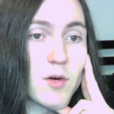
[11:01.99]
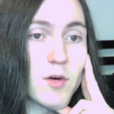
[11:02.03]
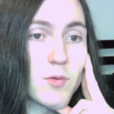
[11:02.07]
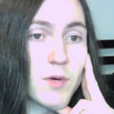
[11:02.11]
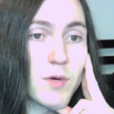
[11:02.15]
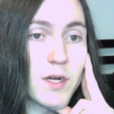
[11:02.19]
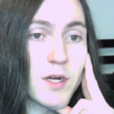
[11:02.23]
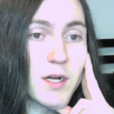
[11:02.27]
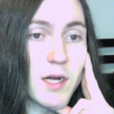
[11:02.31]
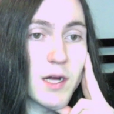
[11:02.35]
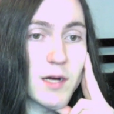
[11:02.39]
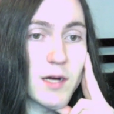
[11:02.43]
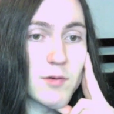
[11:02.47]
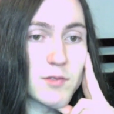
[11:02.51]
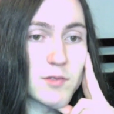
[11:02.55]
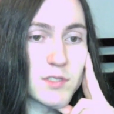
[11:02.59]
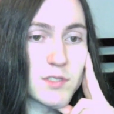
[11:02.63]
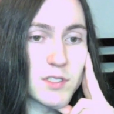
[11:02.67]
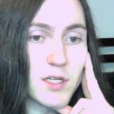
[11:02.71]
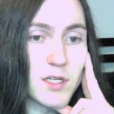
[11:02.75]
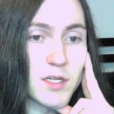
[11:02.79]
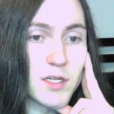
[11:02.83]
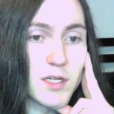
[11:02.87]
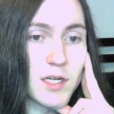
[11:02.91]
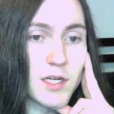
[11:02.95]
when I was
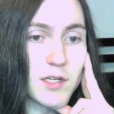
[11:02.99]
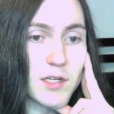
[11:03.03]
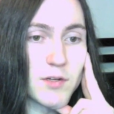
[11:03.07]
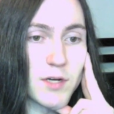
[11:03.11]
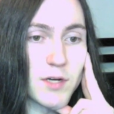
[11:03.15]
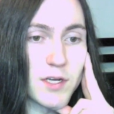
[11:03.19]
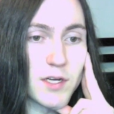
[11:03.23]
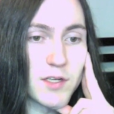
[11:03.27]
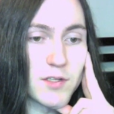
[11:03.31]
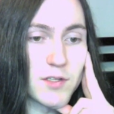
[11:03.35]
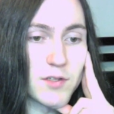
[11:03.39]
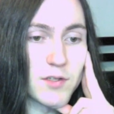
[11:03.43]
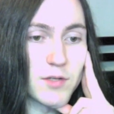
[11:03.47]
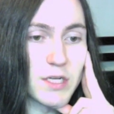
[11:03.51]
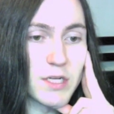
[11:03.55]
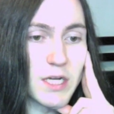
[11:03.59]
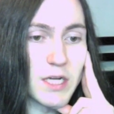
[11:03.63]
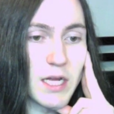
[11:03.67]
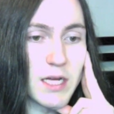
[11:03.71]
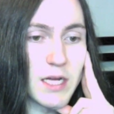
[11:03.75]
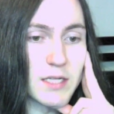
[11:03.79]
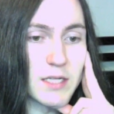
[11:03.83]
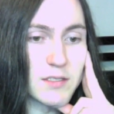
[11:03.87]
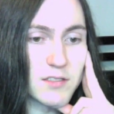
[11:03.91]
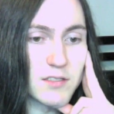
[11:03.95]
young, I knew I could do it,
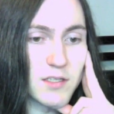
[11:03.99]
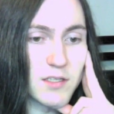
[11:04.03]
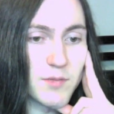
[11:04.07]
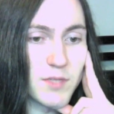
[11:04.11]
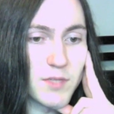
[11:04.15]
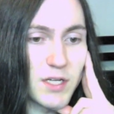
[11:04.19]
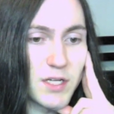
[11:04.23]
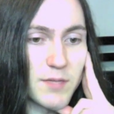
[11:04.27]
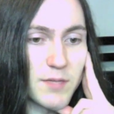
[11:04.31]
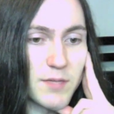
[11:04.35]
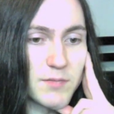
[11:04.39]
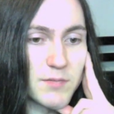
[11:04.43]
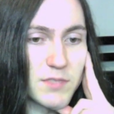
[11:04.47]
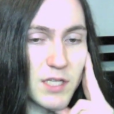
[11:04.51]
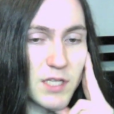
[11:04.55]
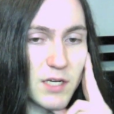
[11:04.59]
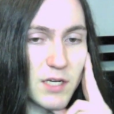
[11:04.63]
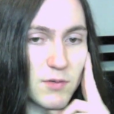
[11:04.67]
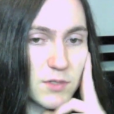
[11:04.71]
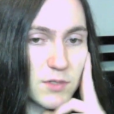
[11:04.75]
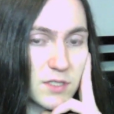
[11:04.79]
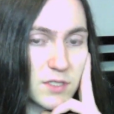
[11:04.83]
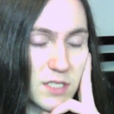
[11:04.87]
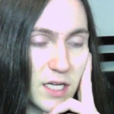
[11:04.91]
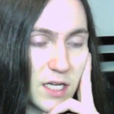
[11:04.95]
and sometimes I
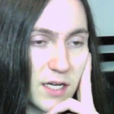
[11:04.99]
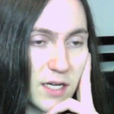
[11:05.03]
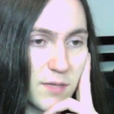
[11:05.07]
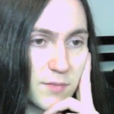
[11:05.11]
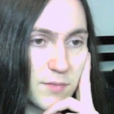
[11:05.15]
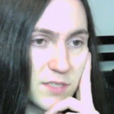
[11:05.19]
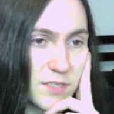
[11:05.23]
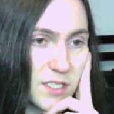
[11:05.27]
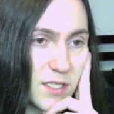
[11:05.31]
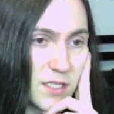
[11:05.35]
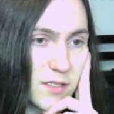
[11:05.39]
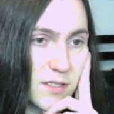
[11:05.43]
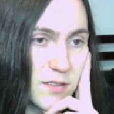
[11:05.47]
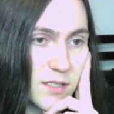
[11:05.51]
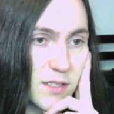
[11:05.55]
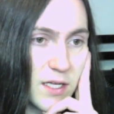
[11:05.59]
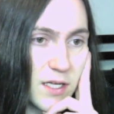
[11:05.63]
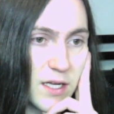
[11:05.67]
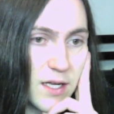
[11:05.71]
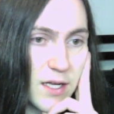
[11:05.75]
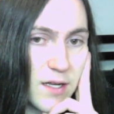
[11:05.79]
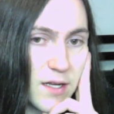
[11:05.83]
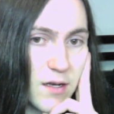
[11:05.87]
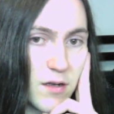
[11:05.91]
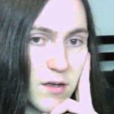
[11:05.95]
would say I'm sick
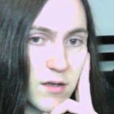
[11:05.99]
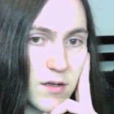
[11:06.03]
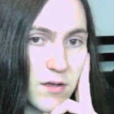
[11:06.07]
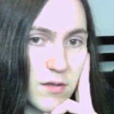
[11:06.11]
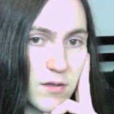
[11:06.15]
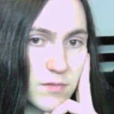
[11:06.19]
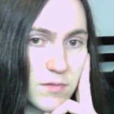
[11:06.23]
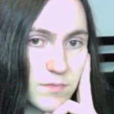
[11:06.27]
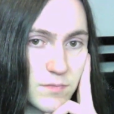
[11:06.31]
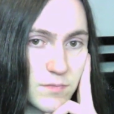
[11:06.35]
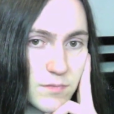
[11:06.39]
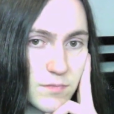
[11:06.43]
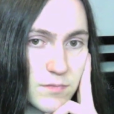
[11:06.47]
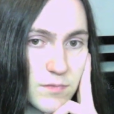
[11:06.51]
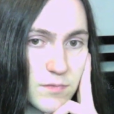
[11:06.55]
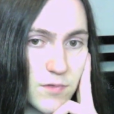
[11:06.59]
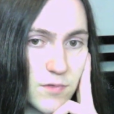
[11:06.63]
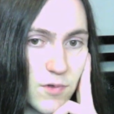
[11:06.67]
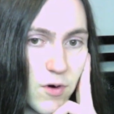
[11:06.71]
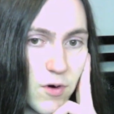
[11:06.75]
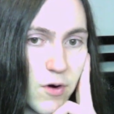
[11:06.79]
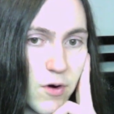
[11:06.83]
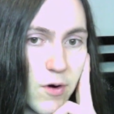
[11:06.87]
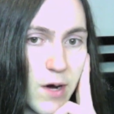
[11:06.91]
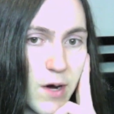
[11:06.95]
and
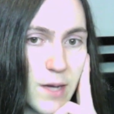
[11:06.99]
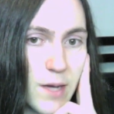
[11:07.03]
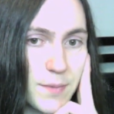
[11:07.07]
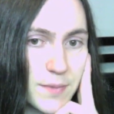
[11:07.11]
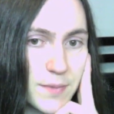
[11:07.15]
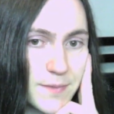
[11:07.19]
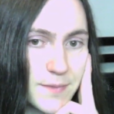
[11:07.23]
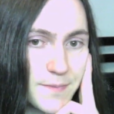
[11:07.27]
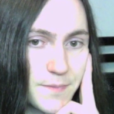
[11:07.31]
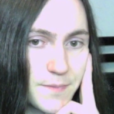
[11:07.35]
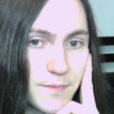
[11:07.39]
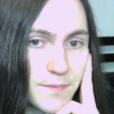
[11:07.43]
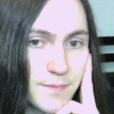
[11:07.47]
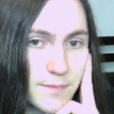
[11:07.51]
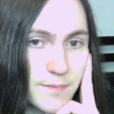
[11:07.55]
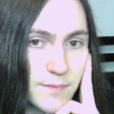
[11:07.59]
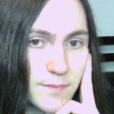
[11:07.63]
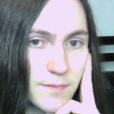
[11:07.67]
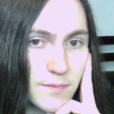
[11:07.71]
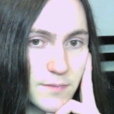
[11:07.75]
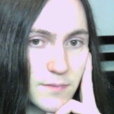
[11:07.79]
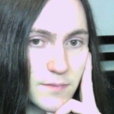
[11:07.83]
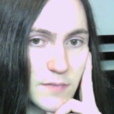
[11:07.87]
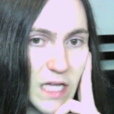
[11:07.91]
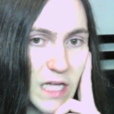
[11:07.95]
throw up
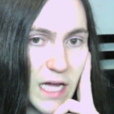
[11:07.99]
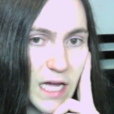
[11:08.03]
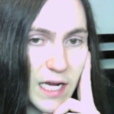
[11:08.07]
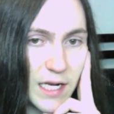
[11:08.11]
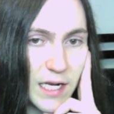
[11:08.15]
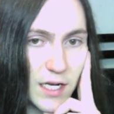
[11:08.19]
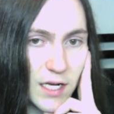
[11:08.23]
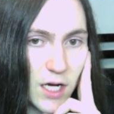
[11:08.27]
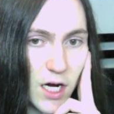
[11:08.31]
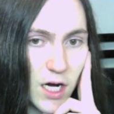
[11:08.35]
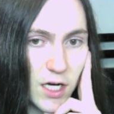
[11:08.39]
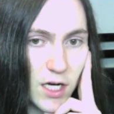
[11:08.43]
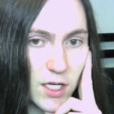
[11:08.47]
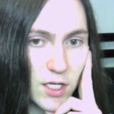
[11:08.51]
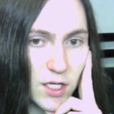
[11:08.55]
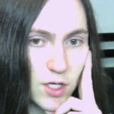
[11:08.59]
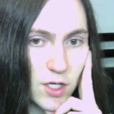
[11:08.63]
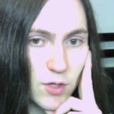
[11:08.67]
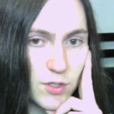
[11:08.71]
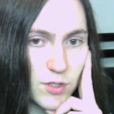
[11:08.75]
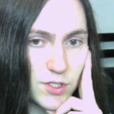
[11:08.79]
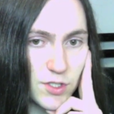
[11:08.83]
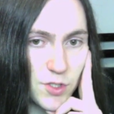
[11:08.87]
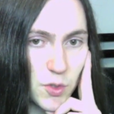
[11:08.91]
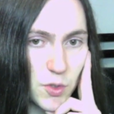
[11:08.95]
and not go
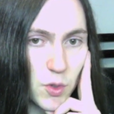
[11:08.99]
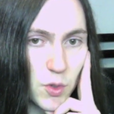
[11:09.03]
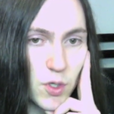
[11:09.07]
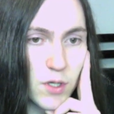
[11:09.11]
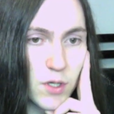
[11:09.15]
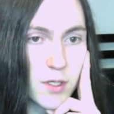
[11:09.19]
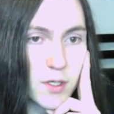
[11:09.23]
to school.